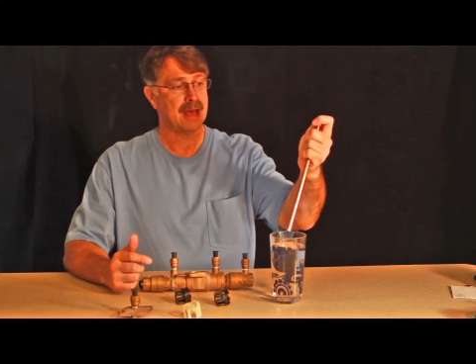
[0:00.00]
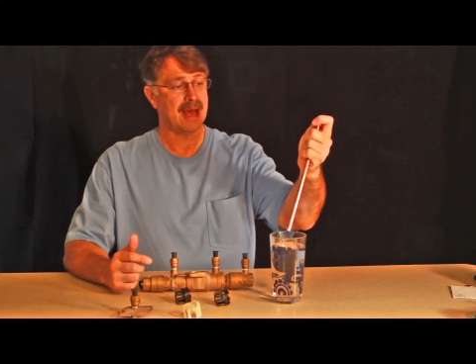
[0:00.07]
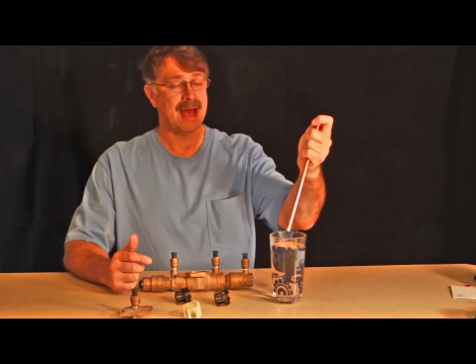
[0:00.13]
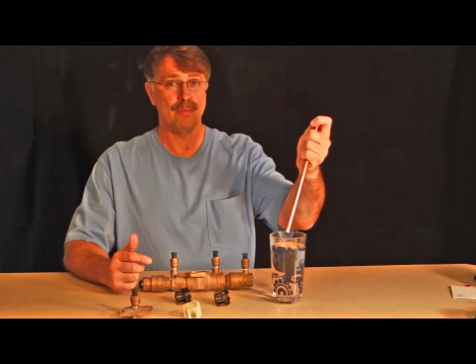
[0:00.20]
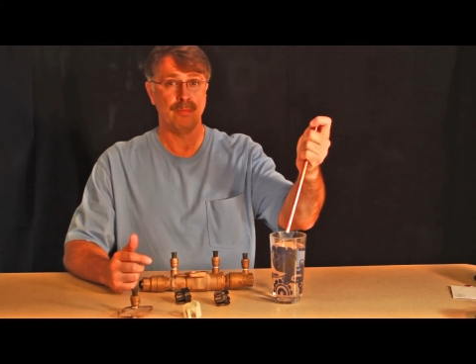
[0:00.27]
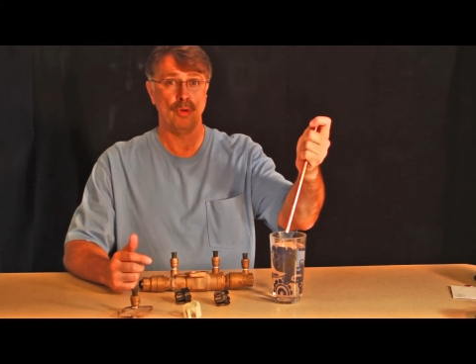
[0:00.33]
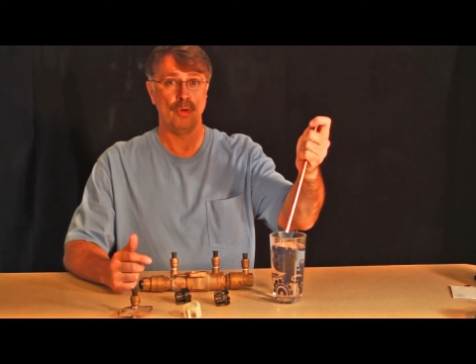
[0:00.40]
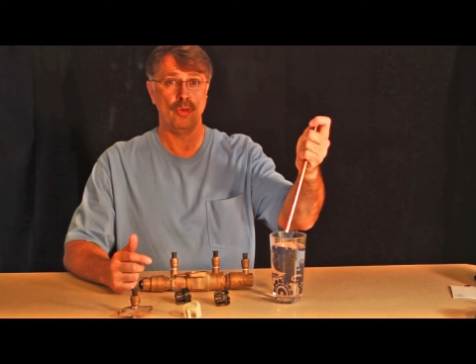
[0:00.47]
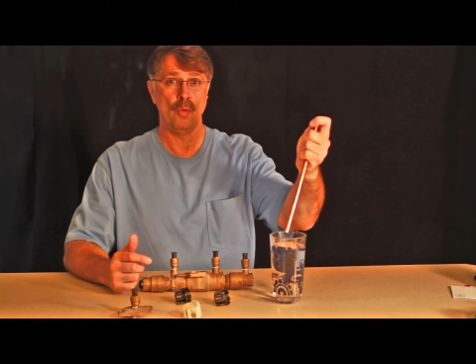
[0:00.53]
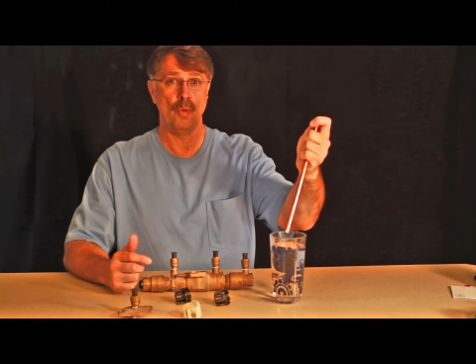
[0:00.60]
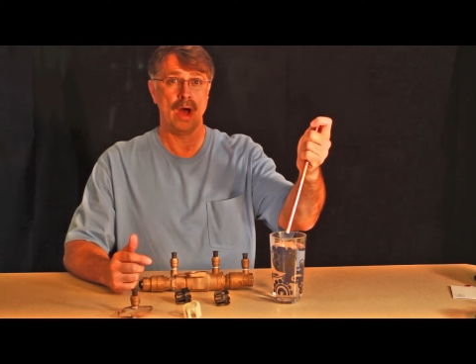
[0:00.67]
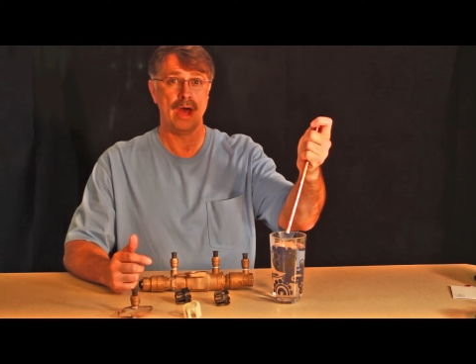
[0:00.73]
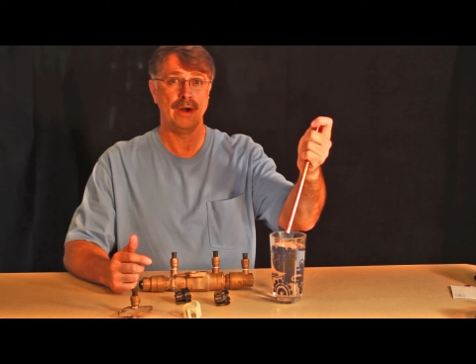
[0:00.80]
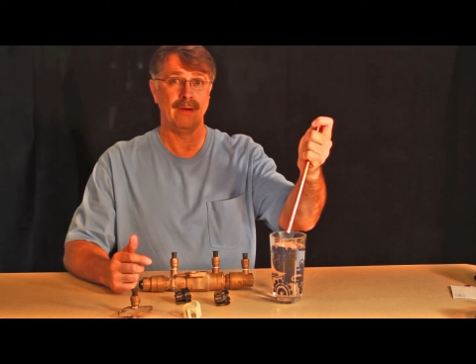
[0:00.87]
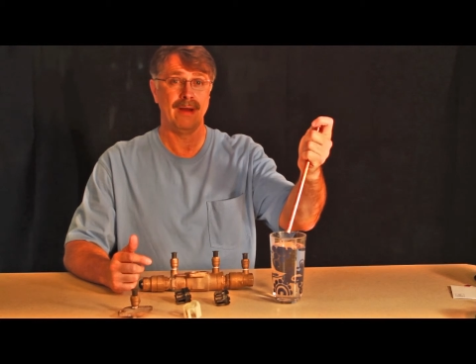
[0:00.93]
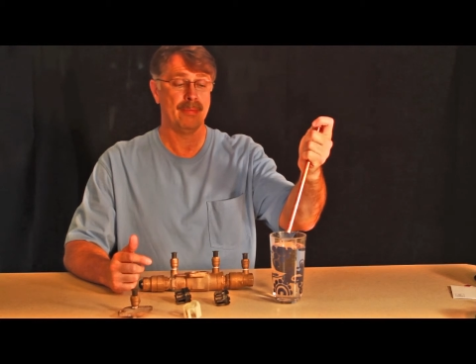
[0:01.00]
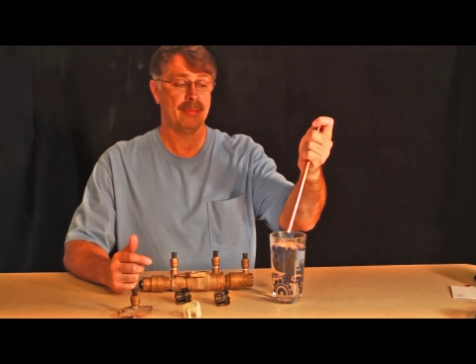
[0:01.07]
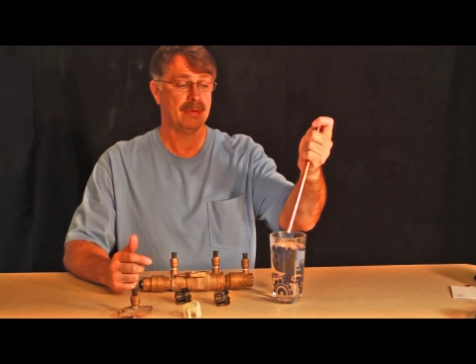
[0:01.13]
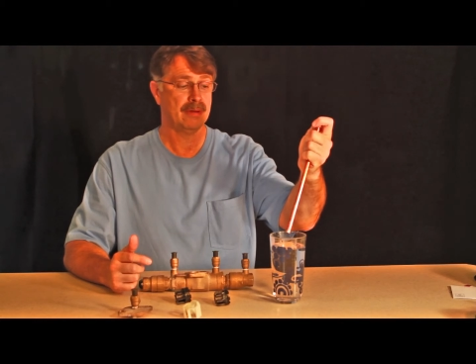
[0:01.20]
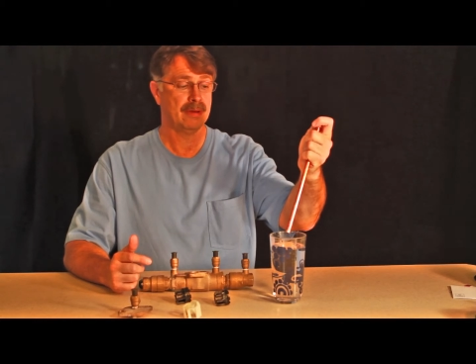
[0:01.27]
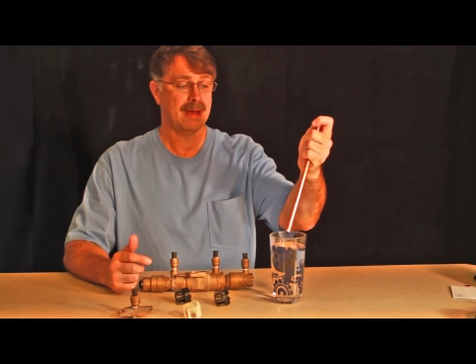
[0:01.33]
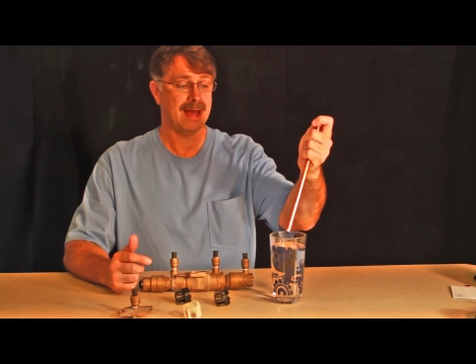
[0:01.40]
I pull the water up
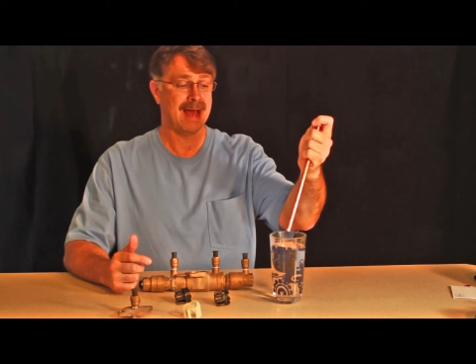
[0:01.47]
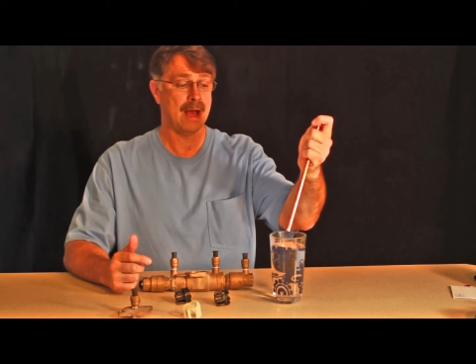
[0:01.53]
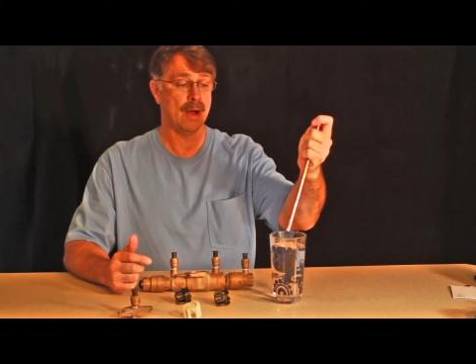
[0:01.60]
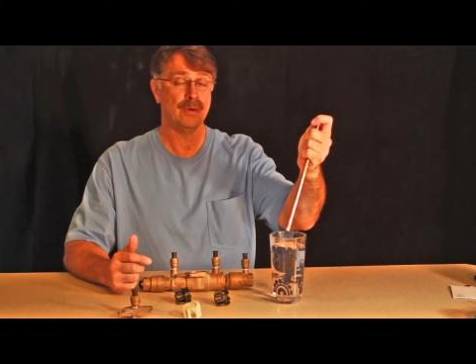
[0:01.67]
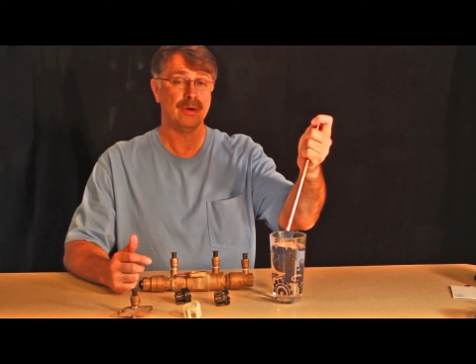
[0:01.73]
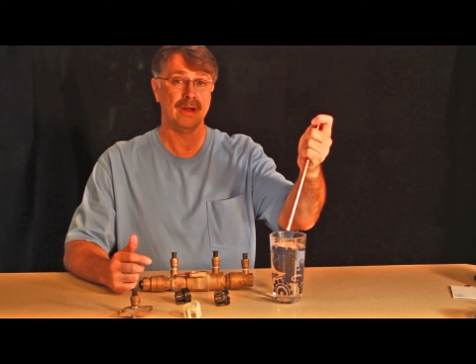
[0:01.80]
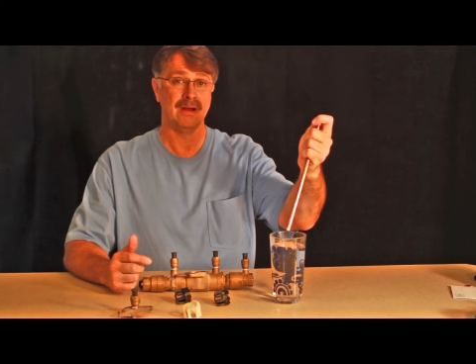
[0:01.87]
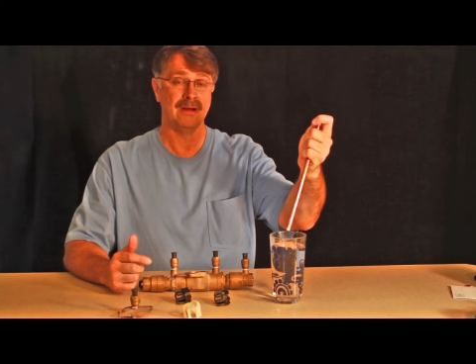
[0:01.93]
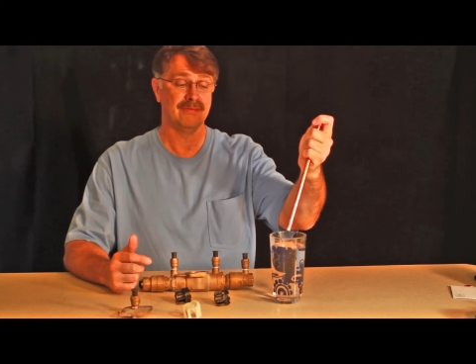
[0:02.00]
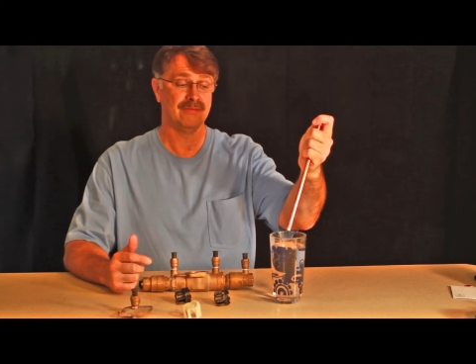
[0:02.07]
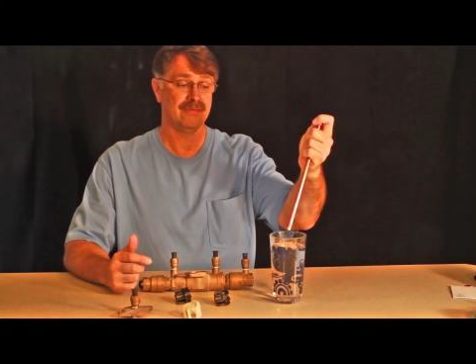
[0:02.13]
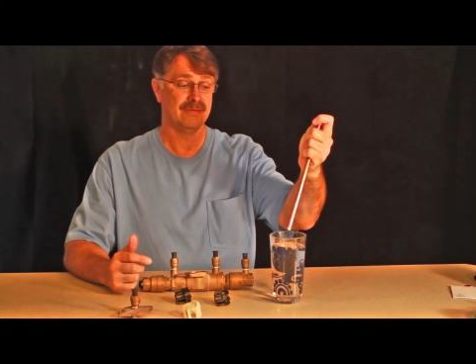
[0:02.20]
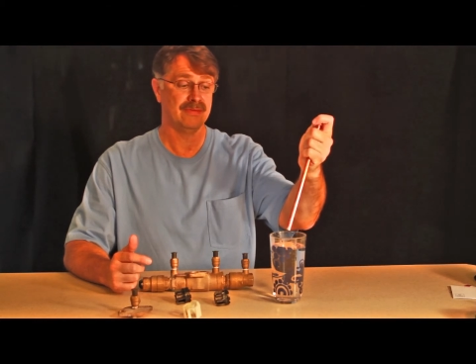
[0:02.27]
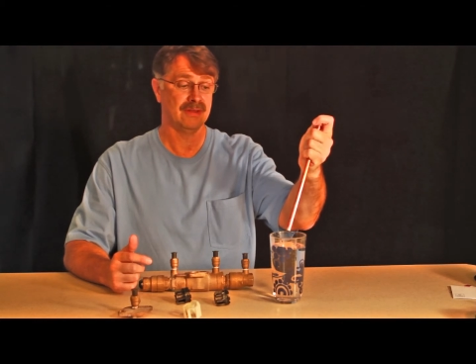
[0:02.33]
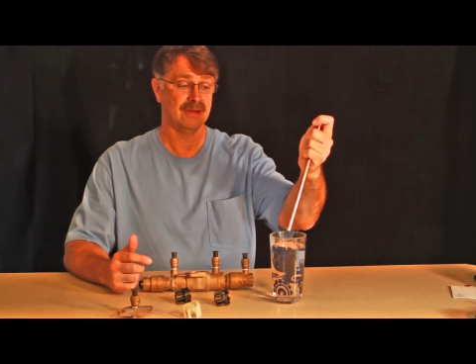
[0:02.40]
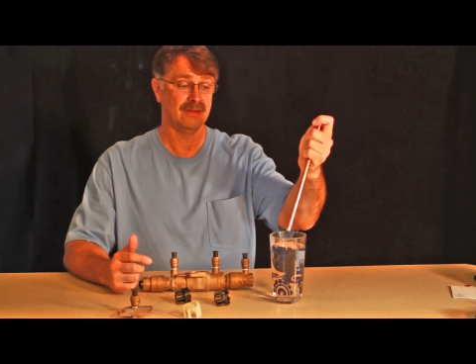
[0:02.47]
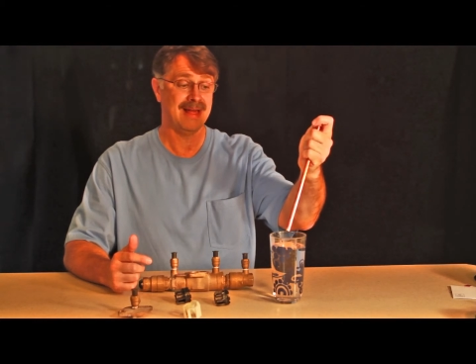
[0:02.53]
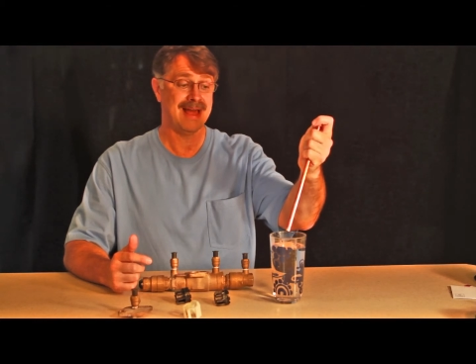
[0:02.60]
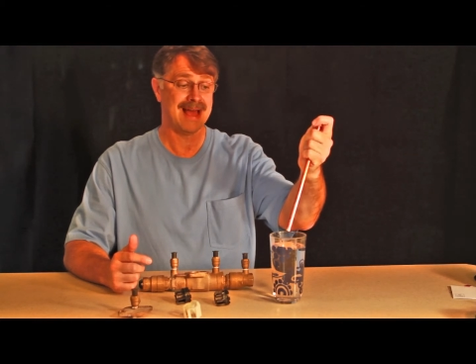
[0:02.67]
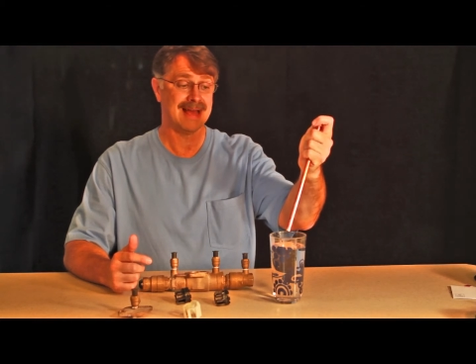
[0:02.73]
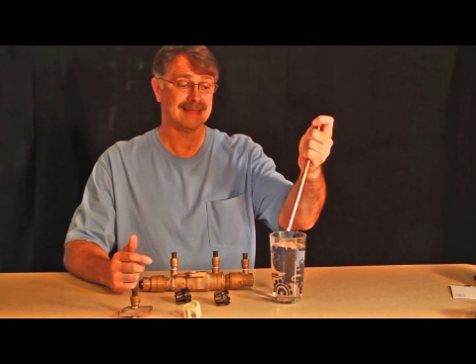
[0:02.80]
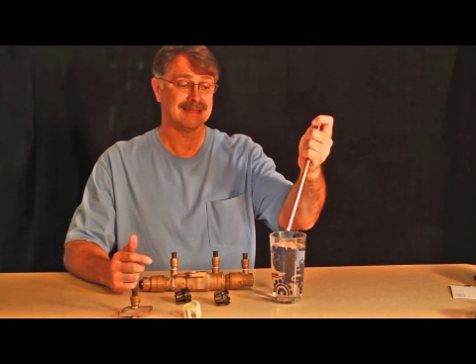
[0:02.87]
out of the
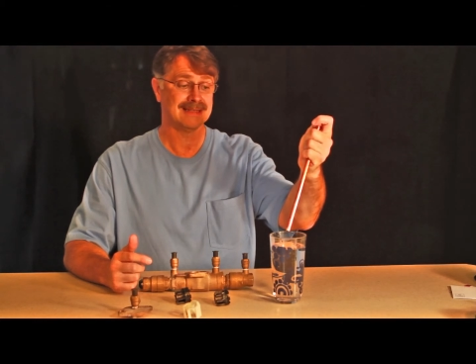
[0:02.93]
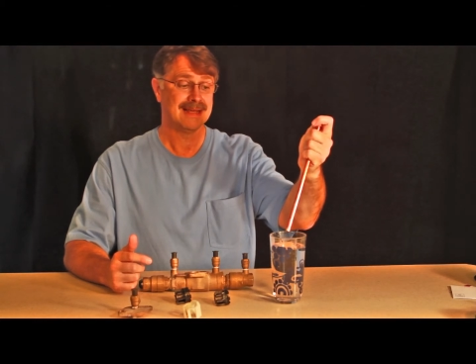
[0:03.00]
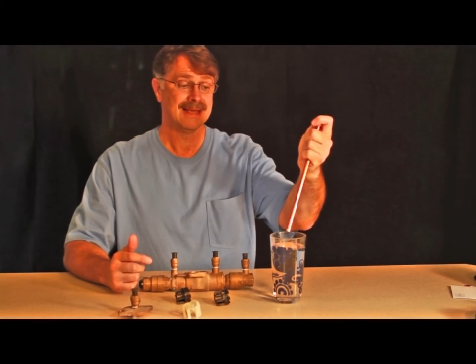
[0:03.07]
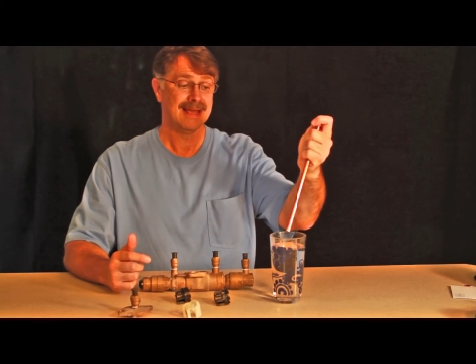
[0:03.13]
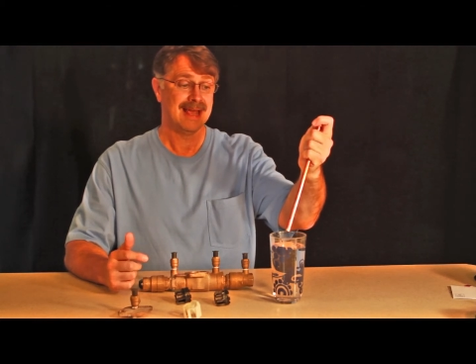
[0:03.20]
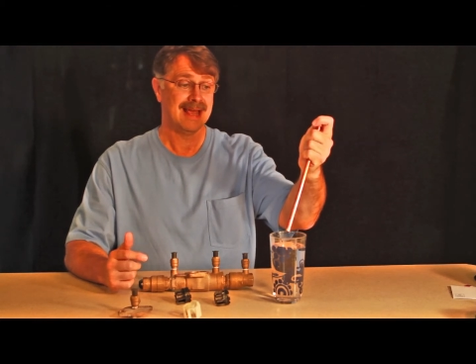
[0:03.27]
glass,